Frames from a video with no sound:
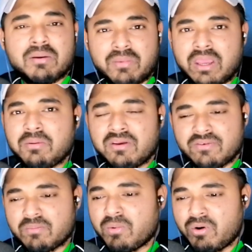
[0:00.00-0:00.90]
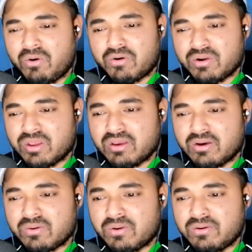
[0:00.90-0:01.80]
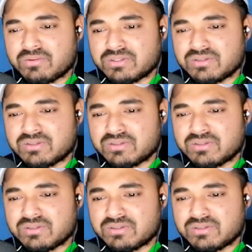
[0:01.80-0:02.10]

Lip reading: Maybe even more. Yeah, who knows?